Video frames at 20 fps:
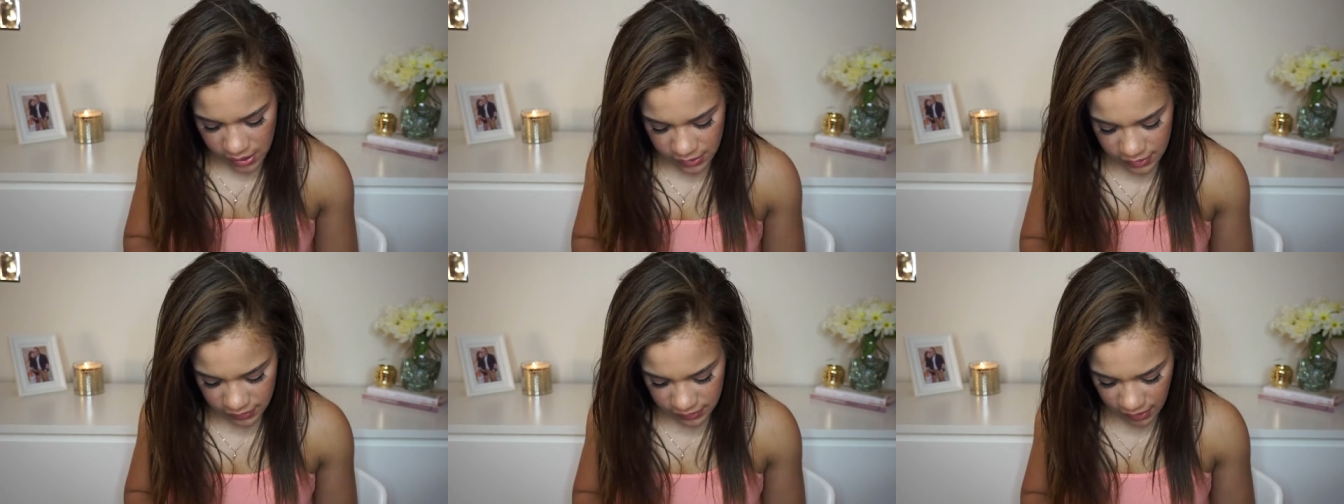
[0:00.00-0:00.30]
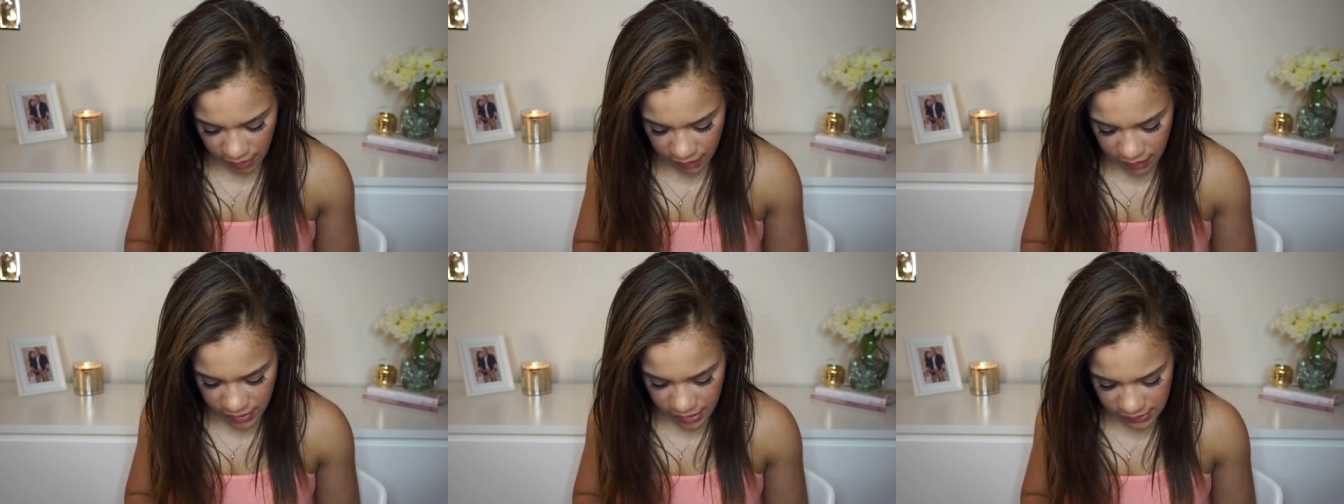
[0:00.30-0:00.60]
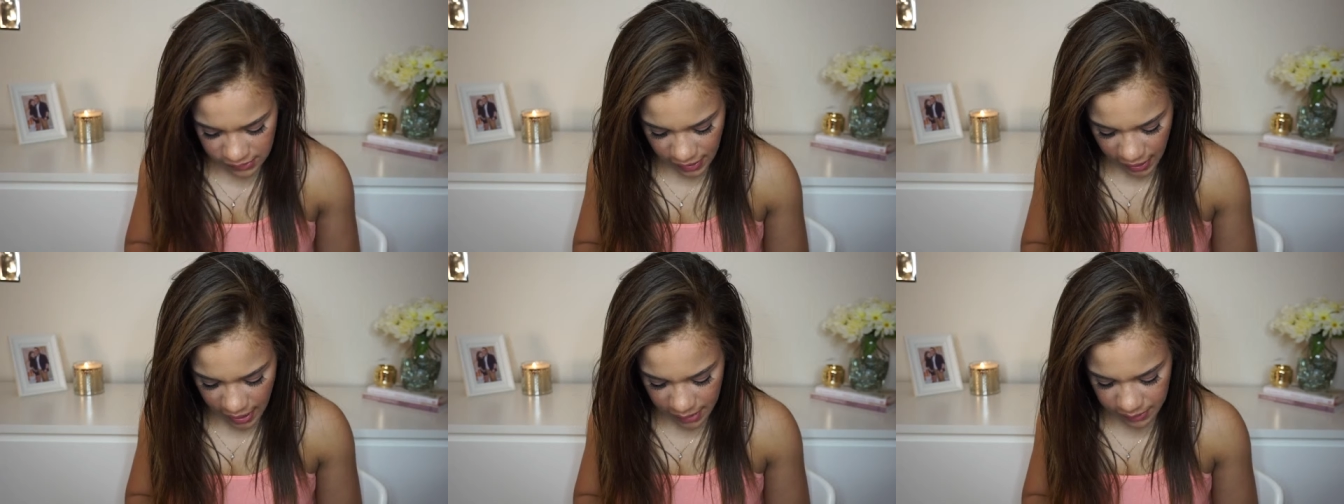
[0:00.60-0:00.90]
Discover
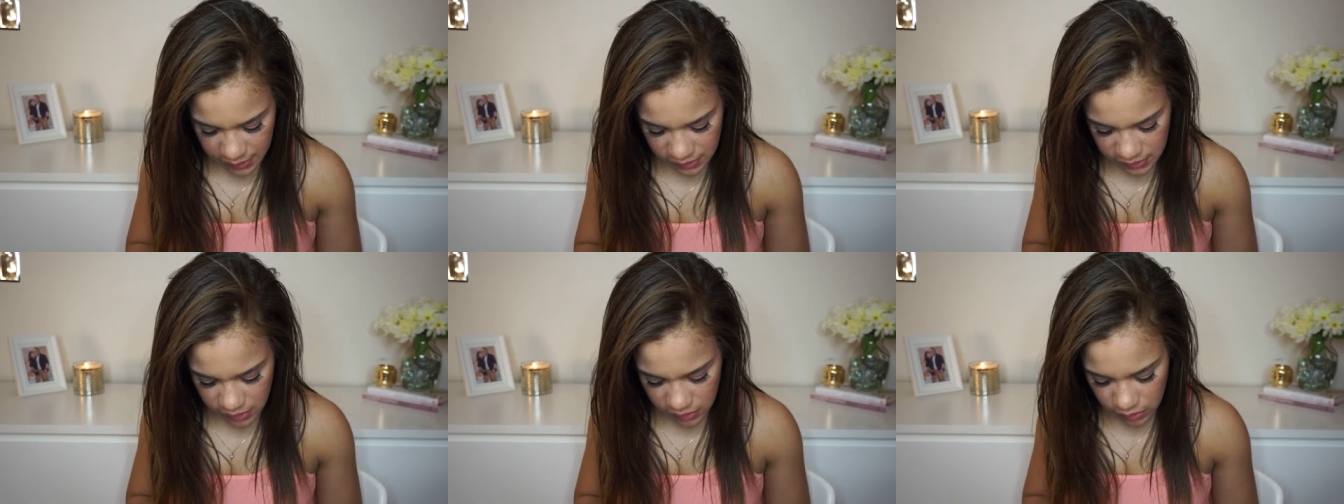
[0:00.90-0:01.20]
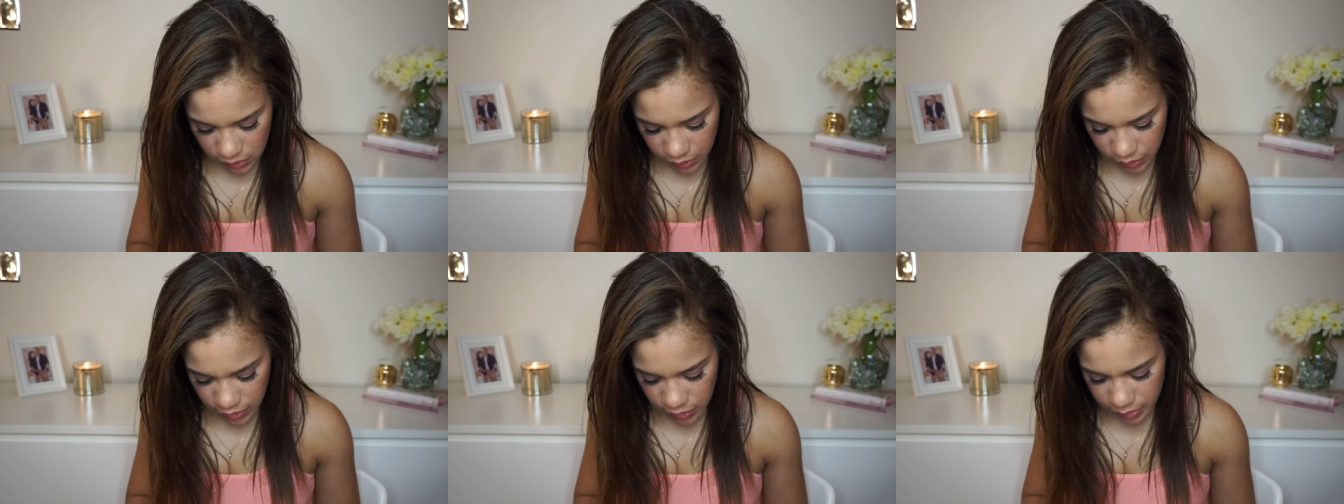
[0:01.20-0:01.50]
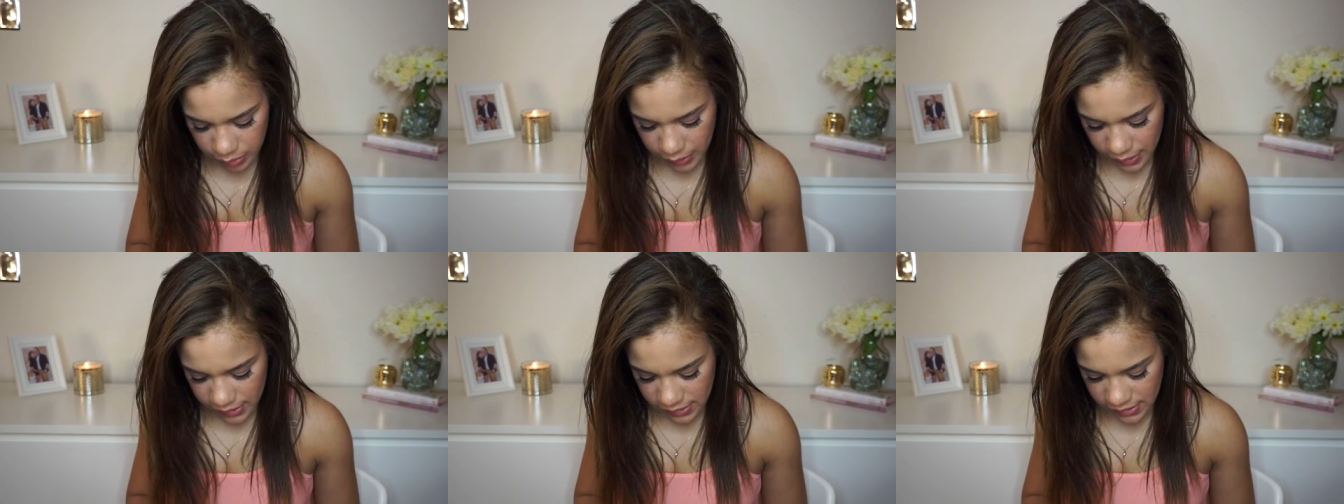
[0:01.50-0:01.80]
the timeless allure
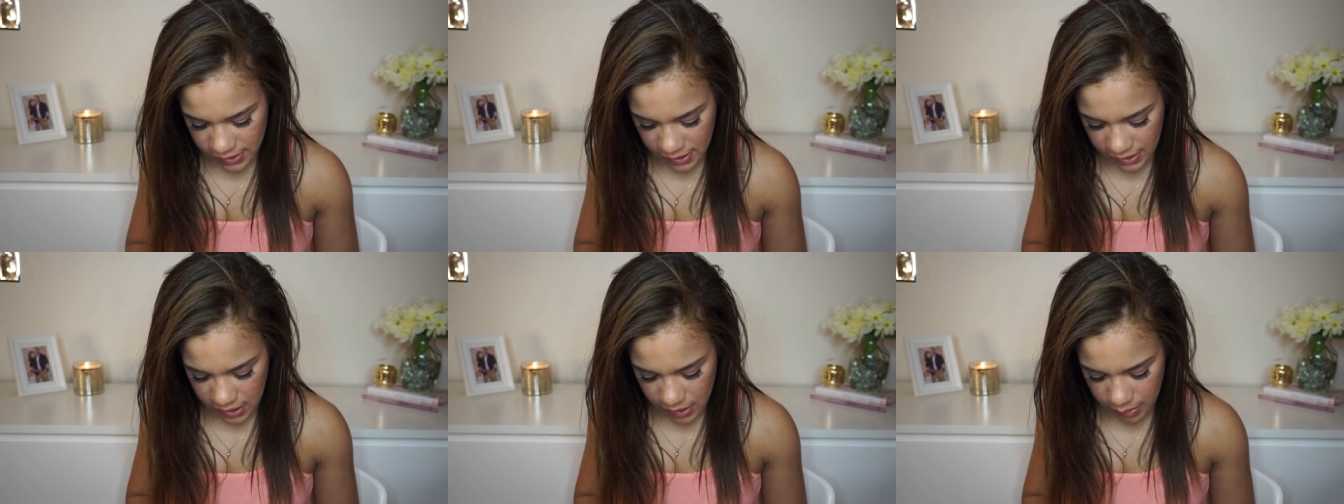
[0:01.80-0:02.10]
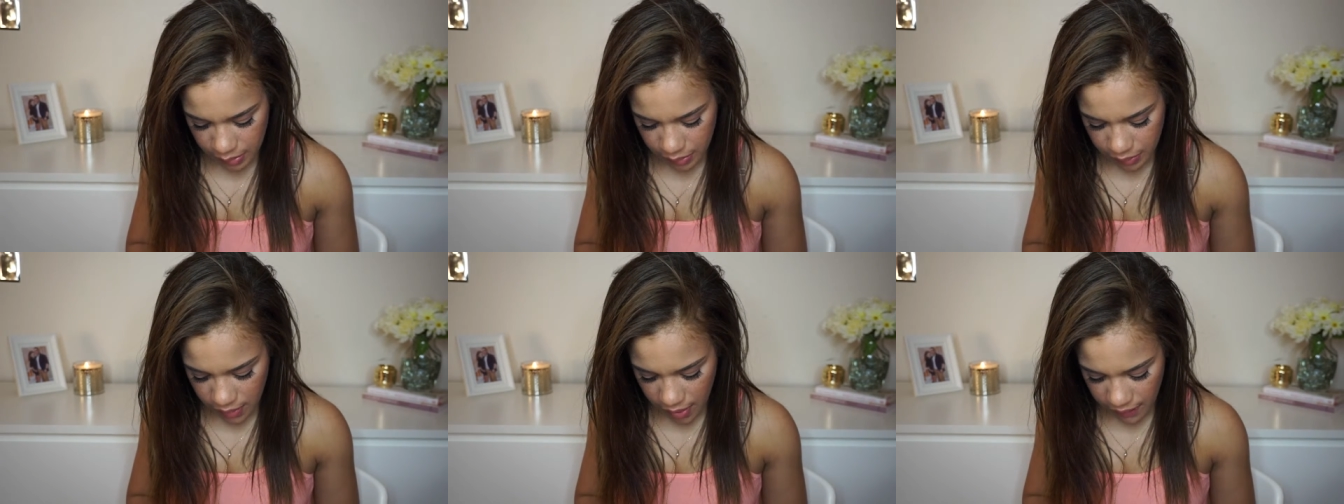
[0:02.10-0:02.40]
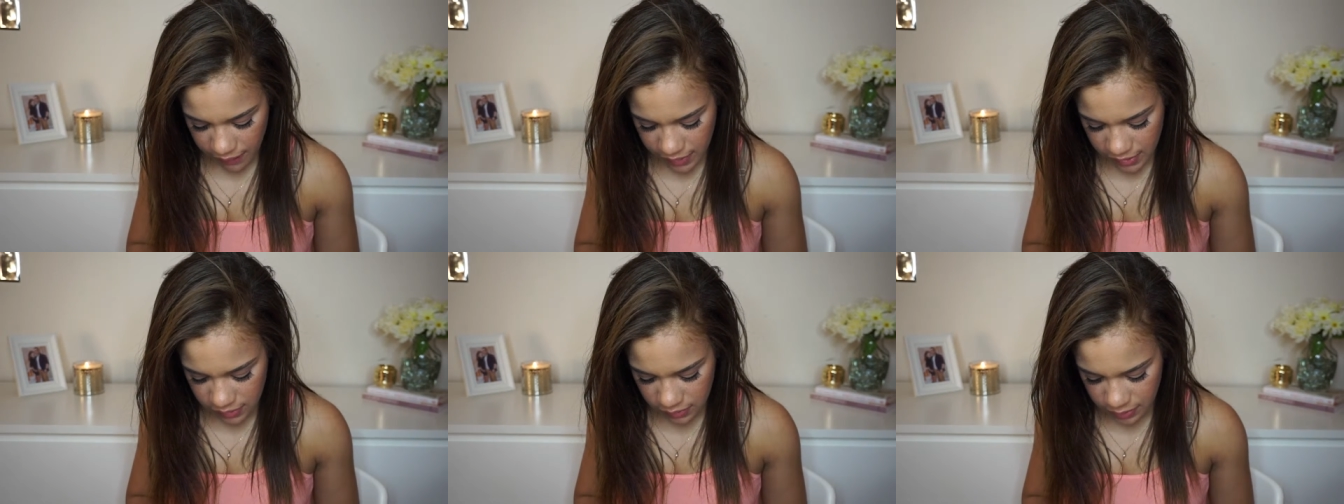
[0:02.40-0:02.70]
of breathtaking
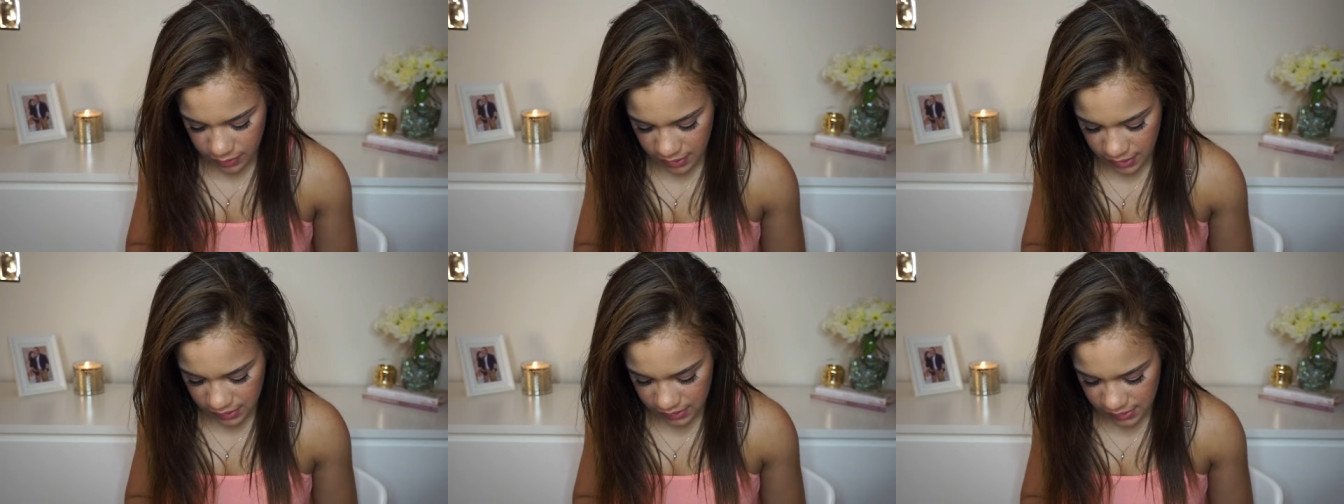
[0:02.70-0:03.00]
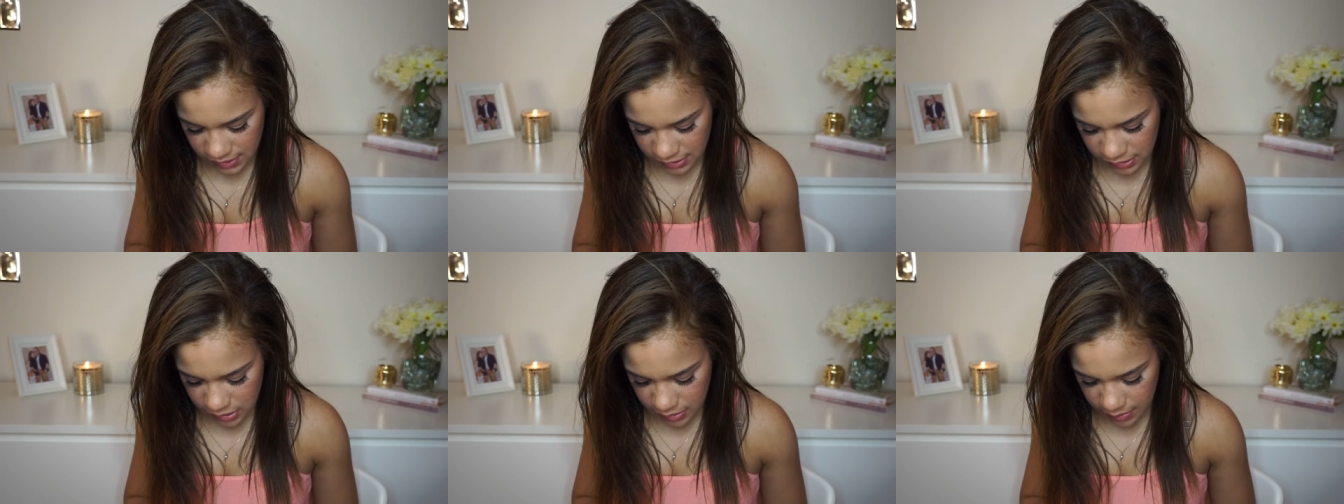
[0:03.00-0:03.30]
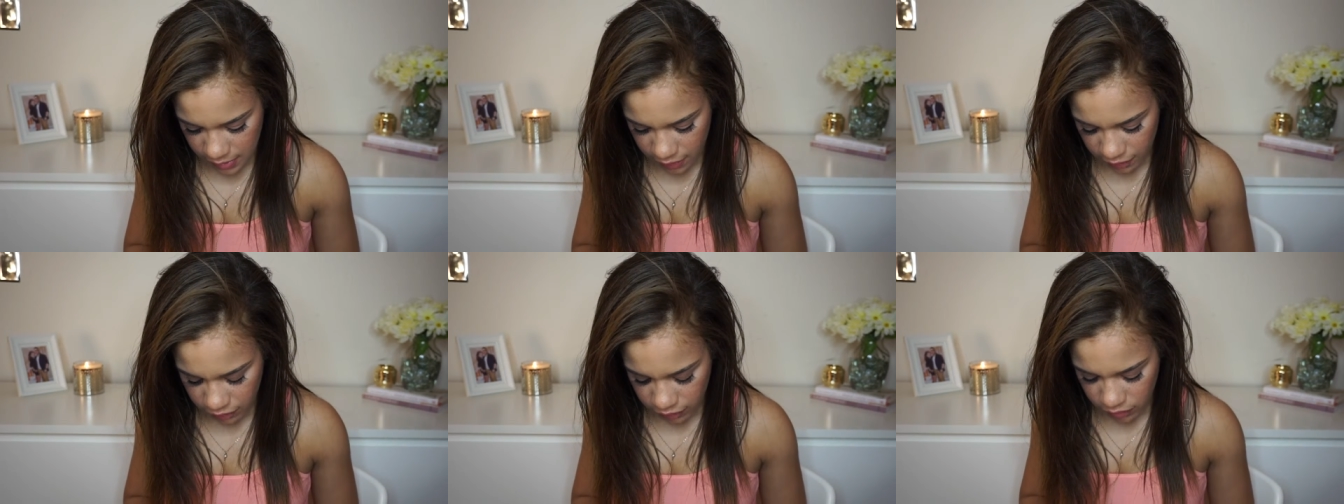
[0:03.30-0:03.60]
province with this
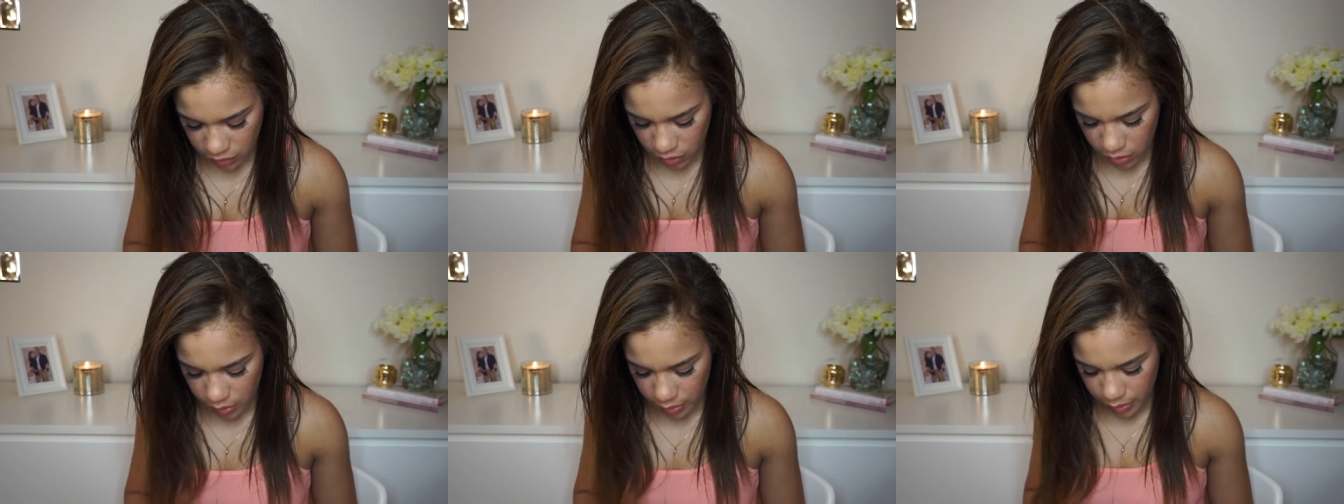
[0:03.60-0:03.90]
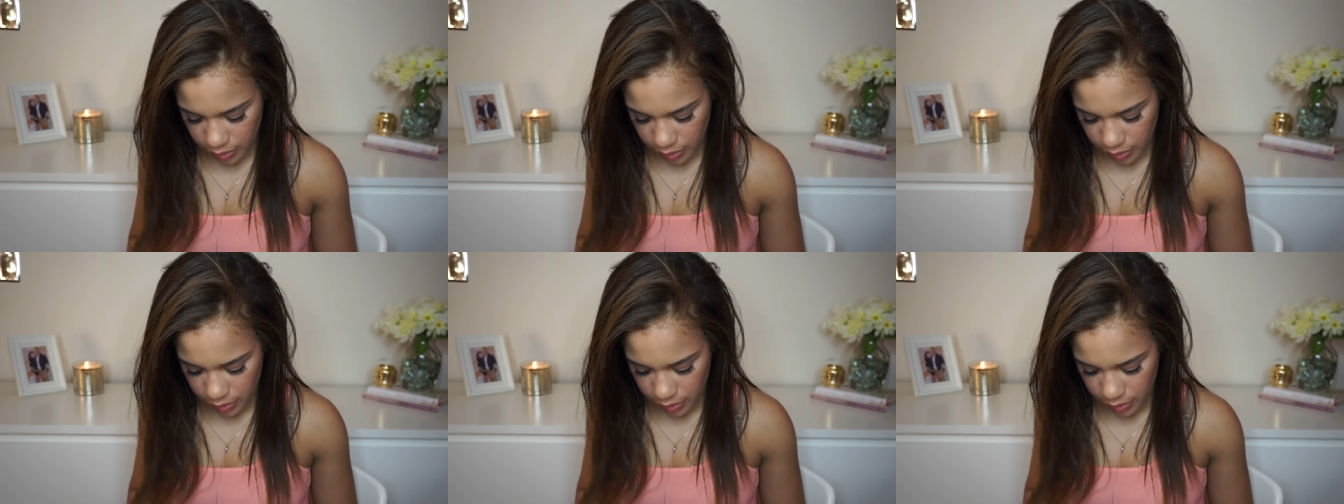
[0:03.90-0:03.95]
intimate floral